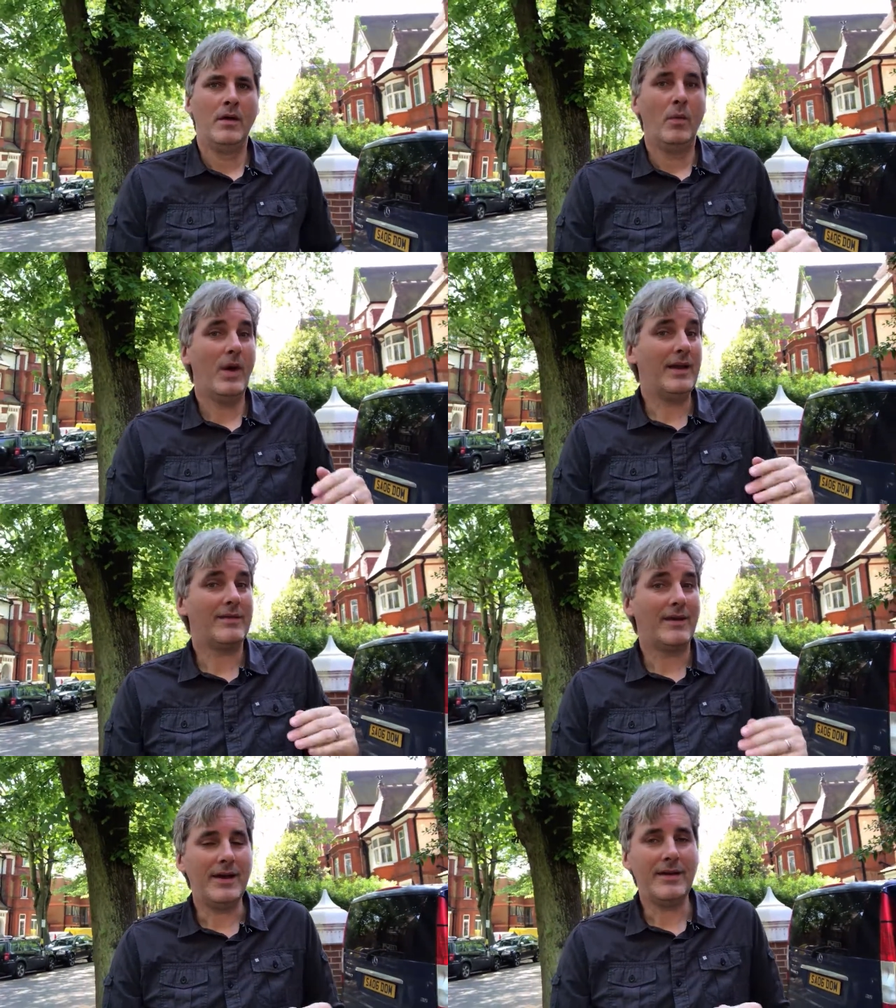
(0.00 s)
One
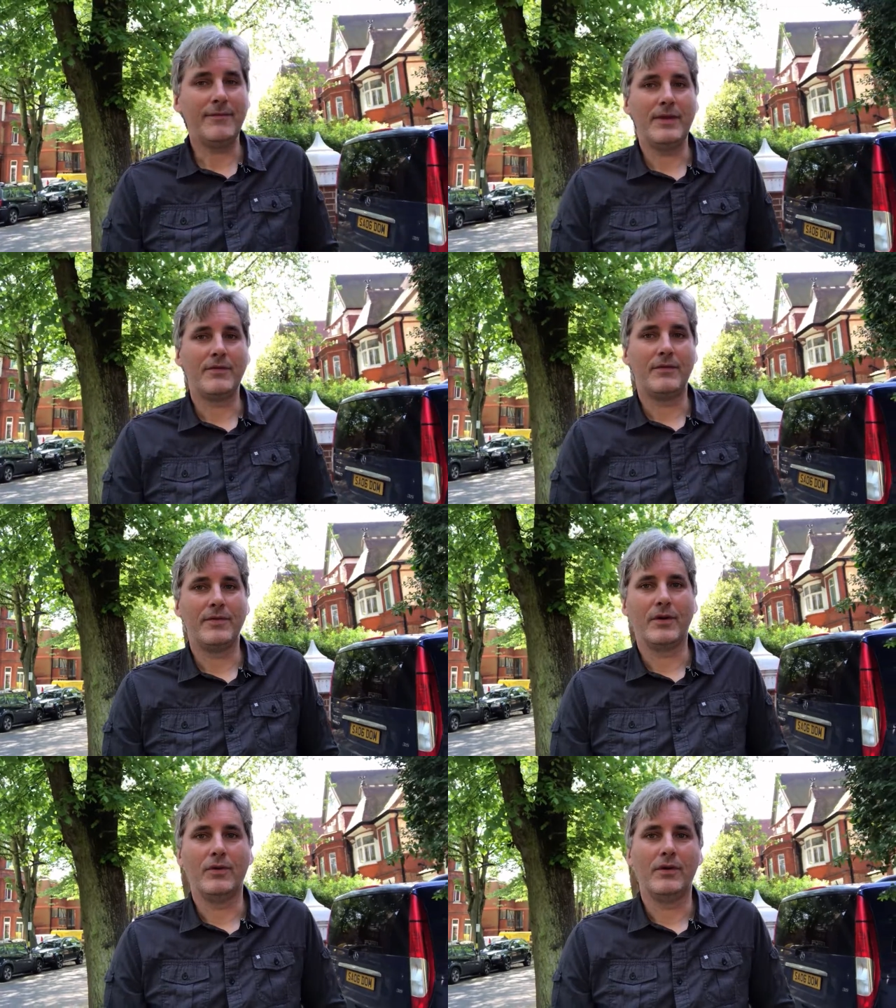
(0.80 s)
exciting feature of
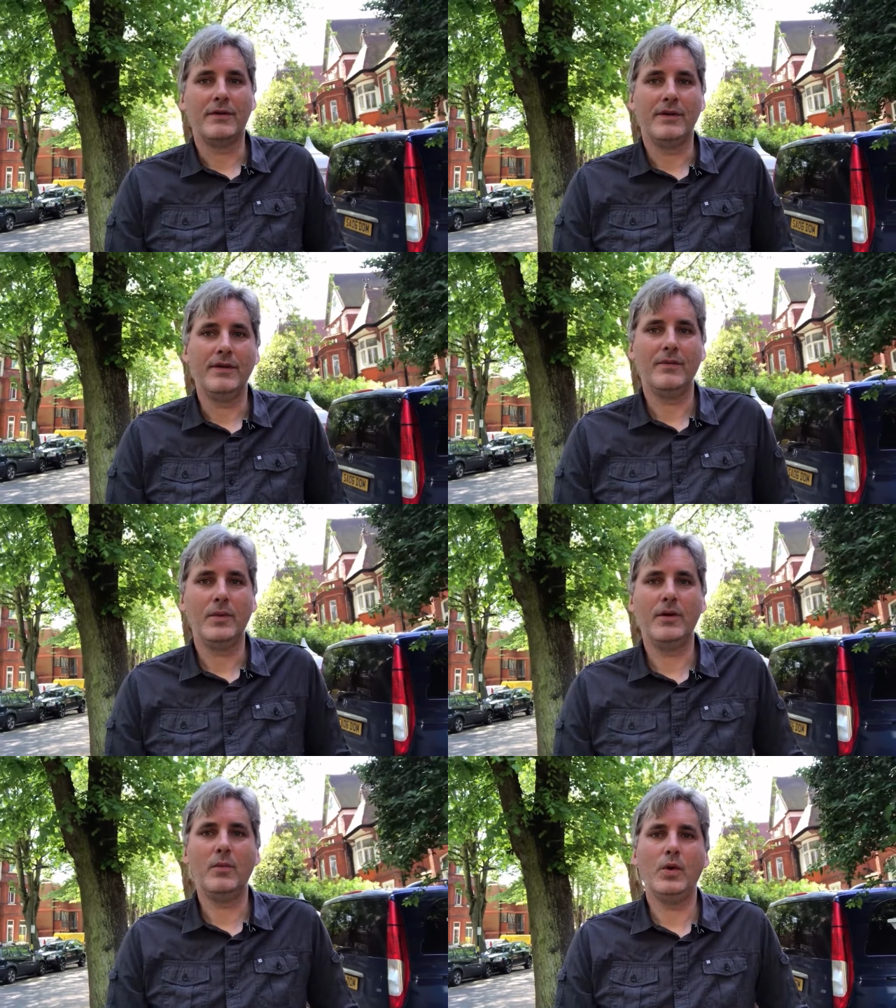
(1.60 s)
the course is we're
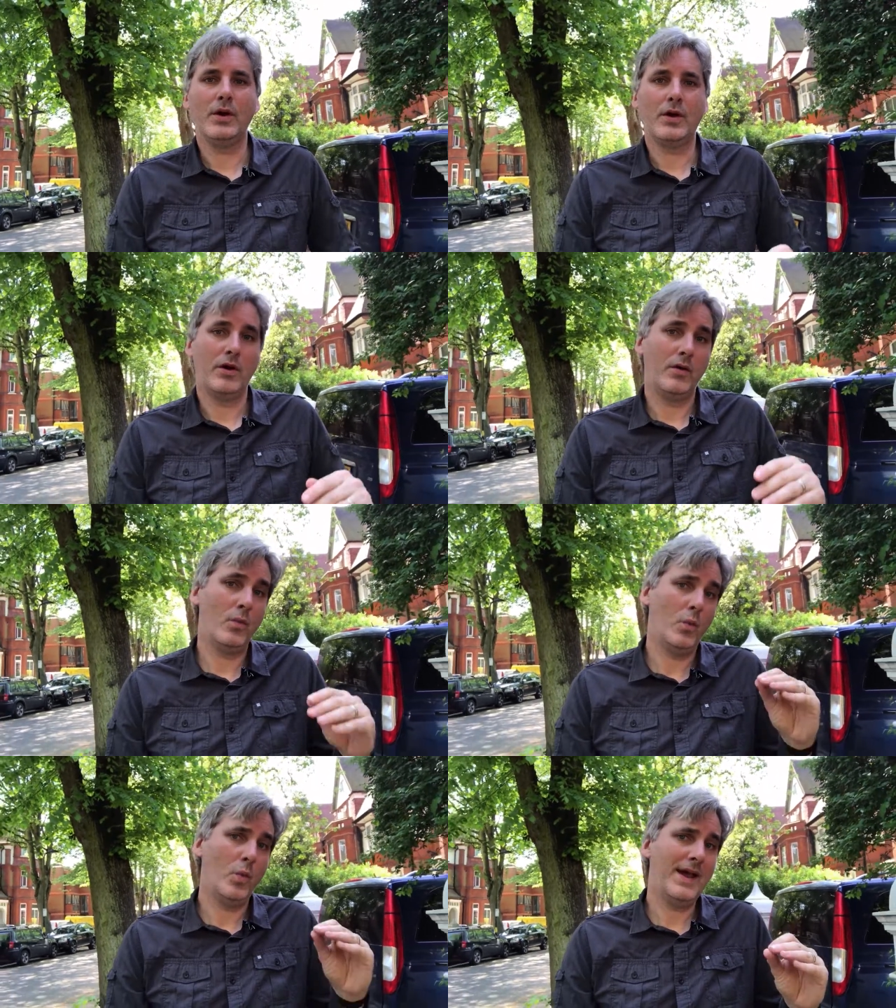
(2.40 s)
going to work
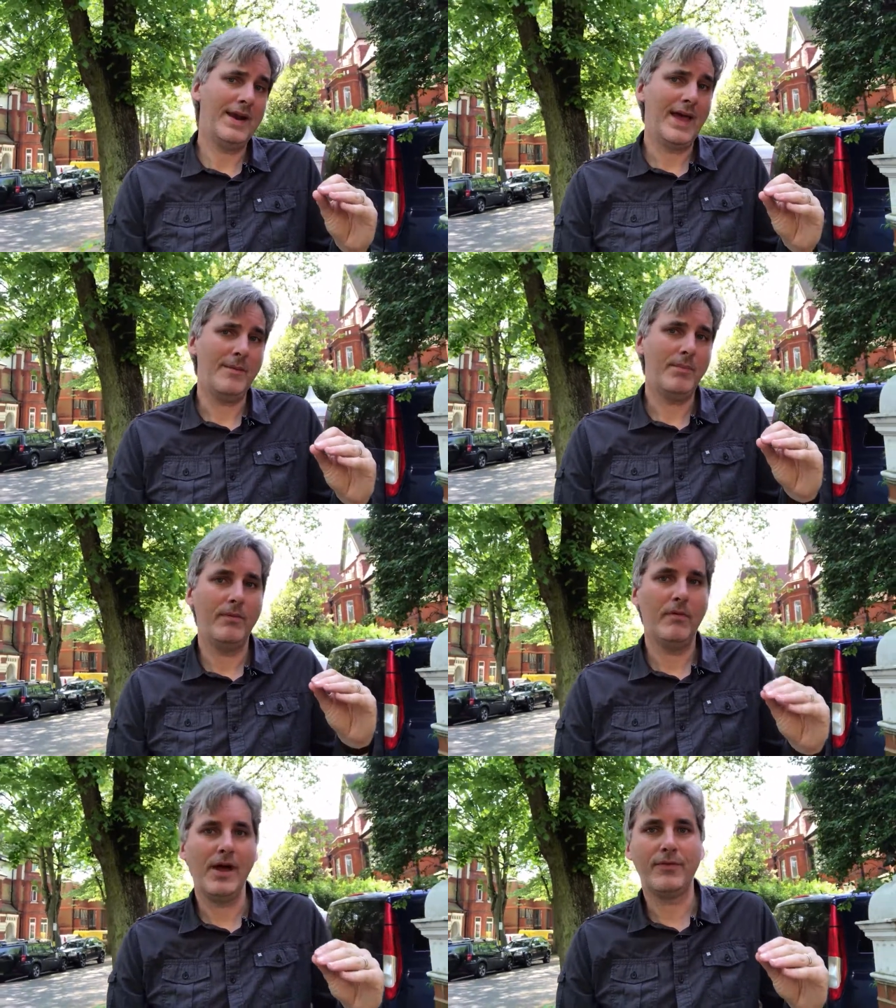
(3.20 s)
on one app
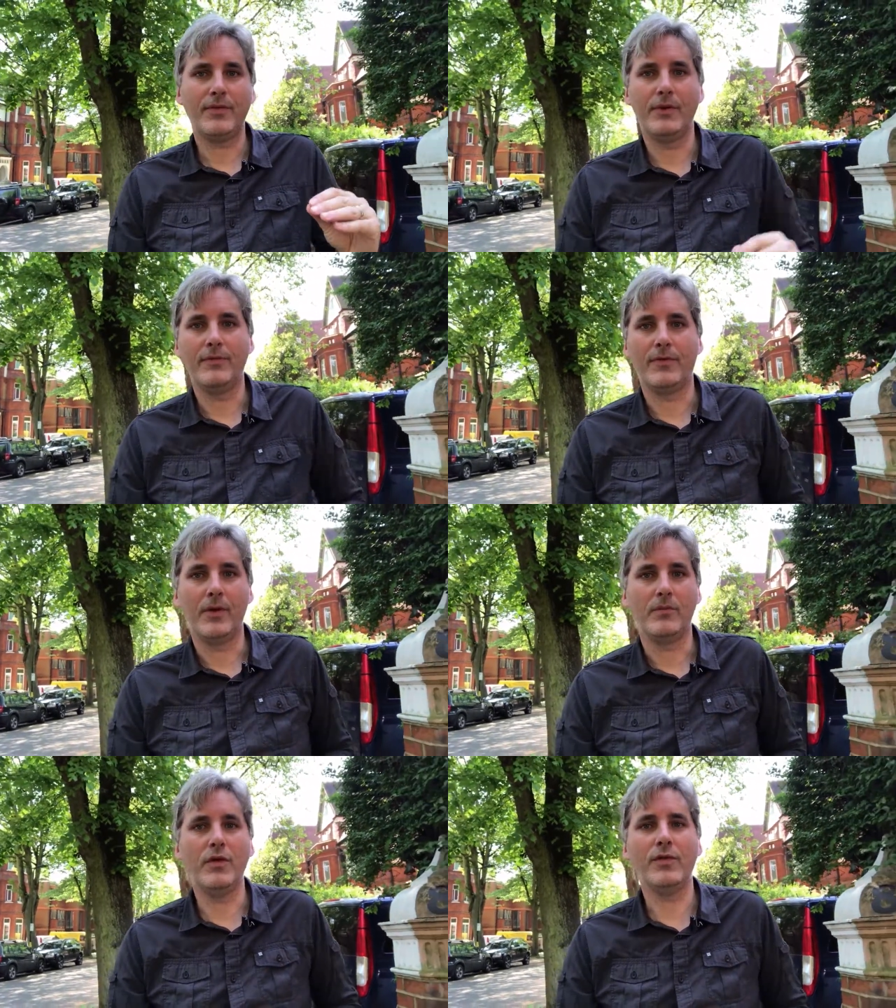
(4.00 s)
right through
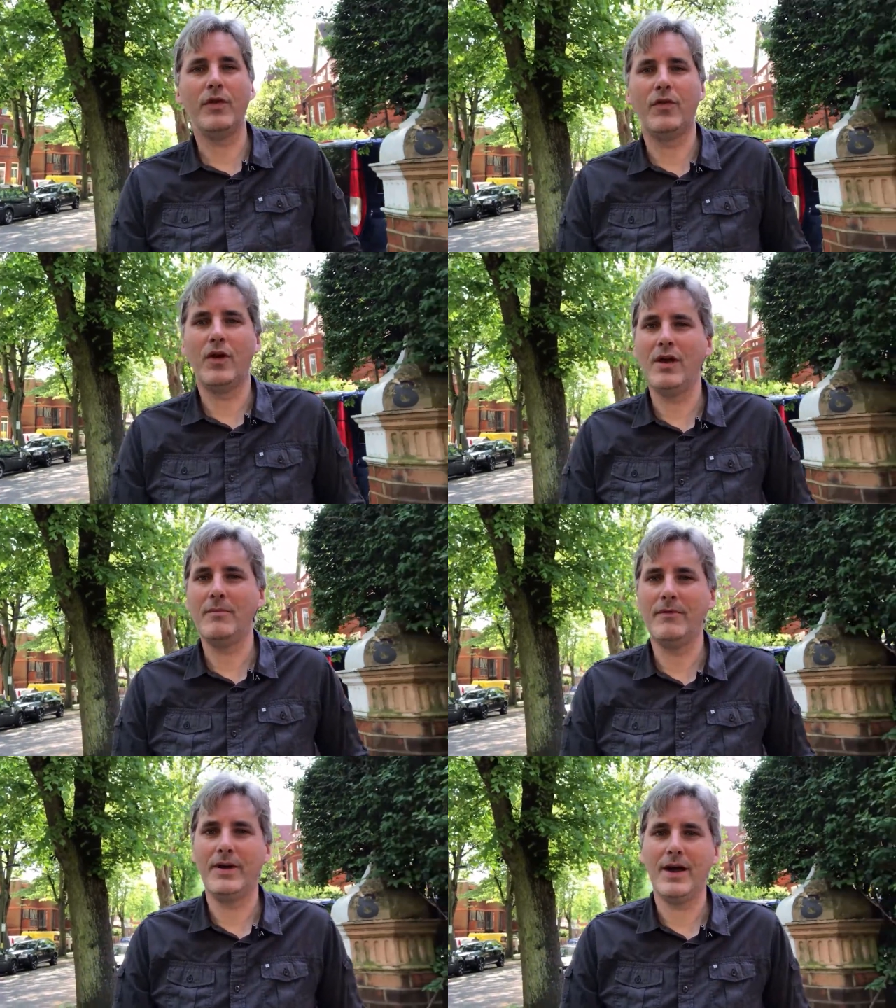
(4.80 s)
from just the
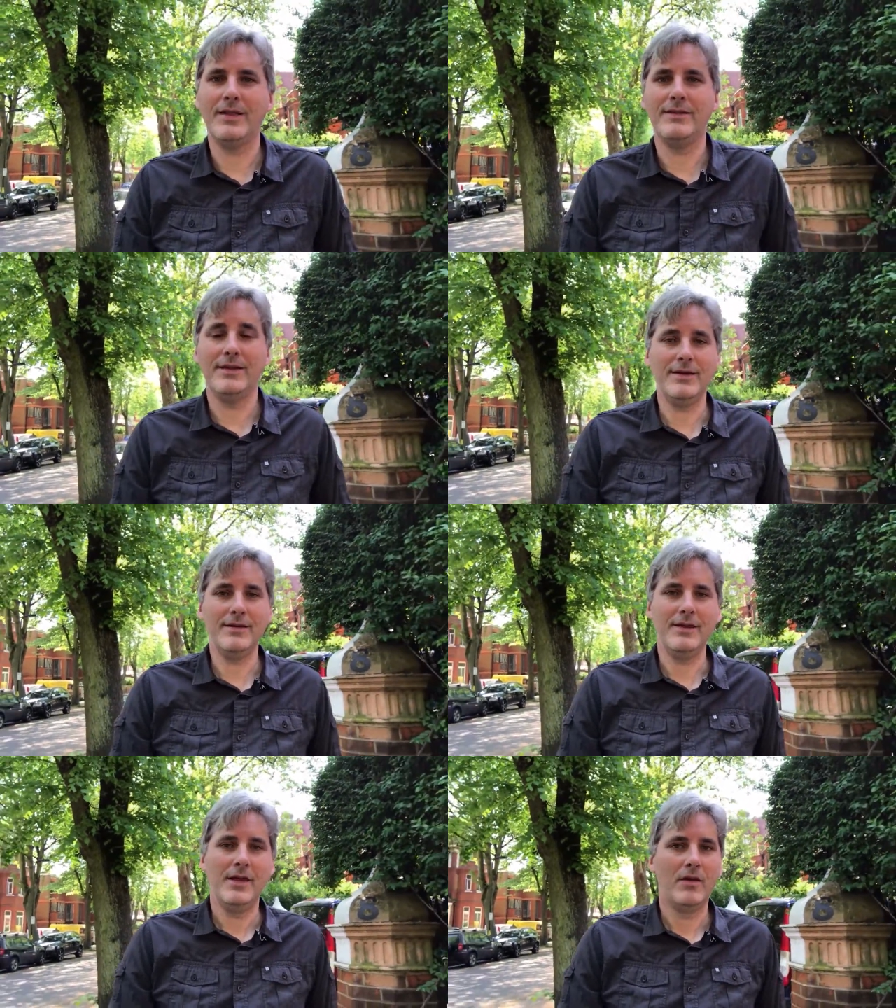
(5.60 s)
germ of an idea